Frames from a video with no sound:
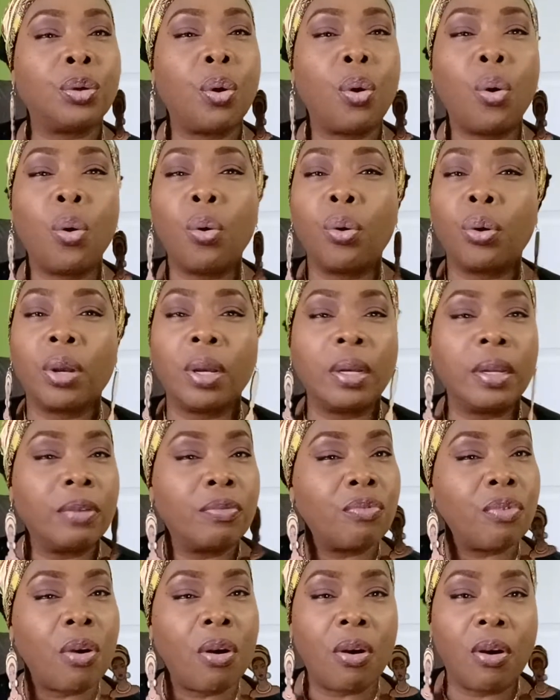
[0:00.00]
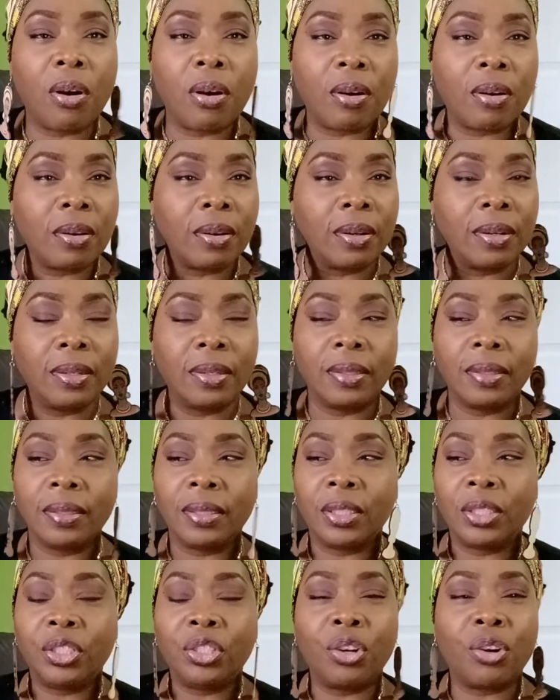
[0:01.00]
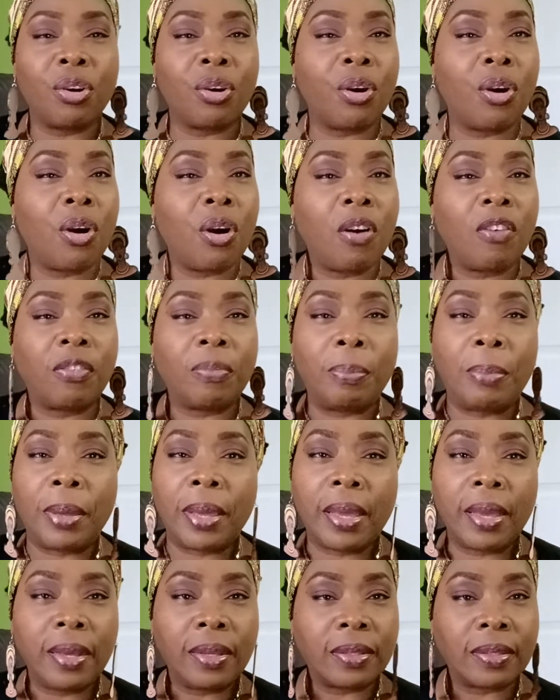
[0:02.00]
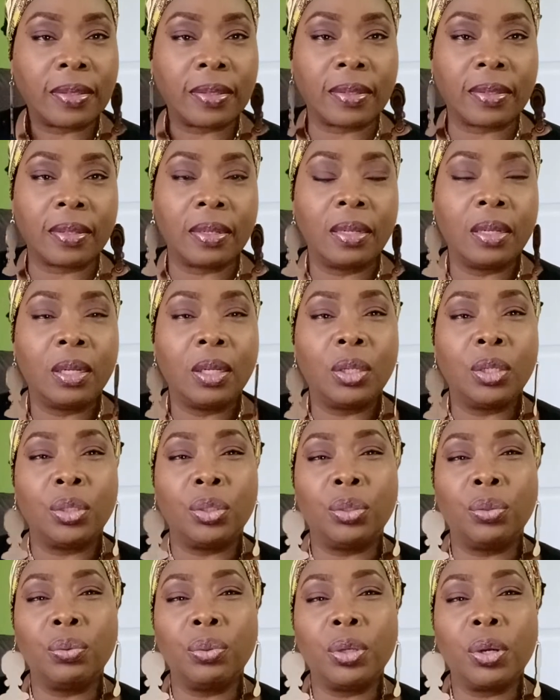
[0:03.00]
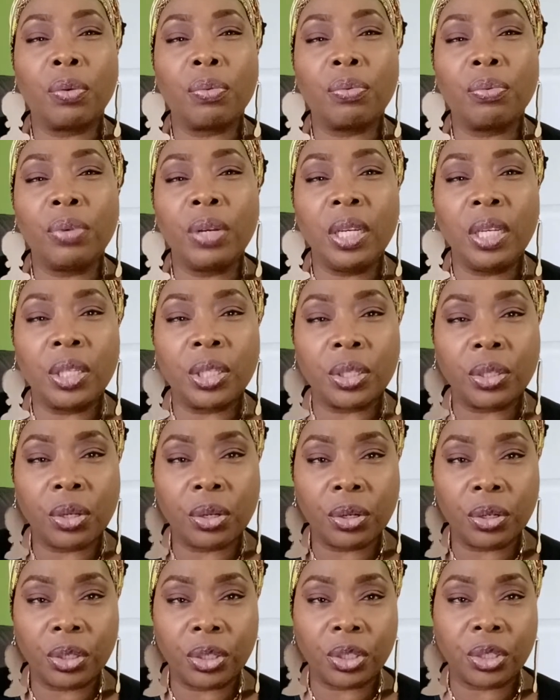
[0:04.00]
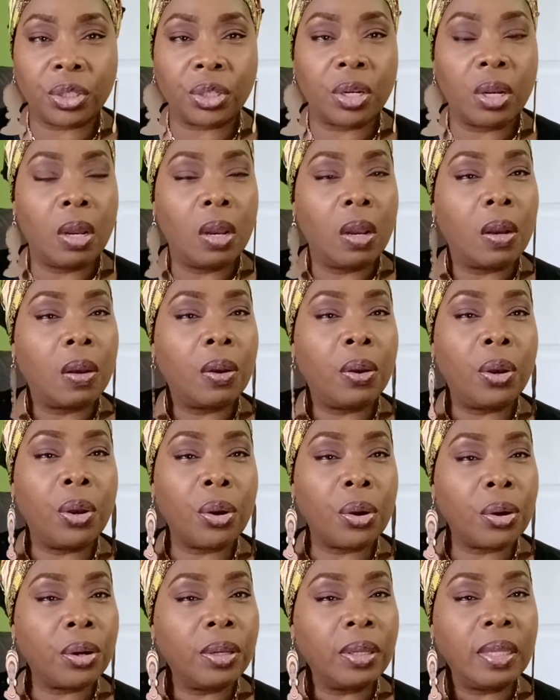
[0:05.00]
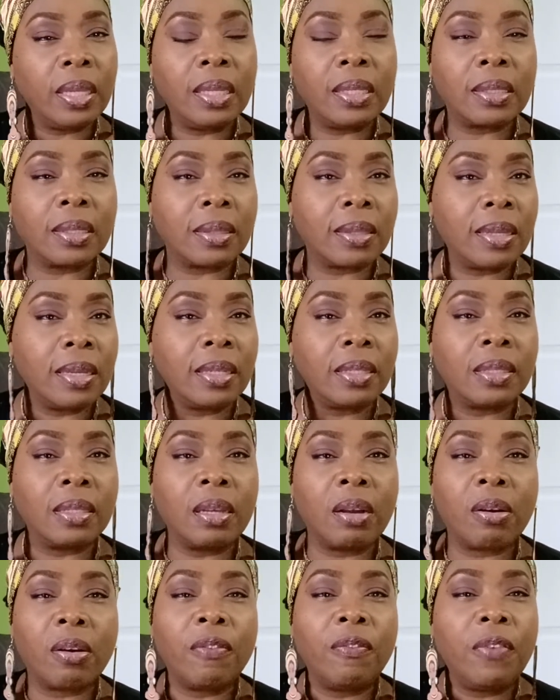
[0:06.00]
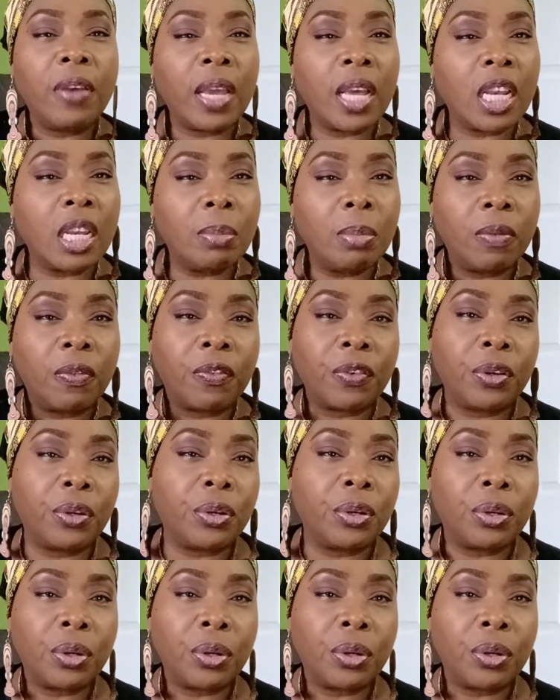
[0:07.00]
totally wrong. you're off base. Do your research. Learn these things. They are available for you to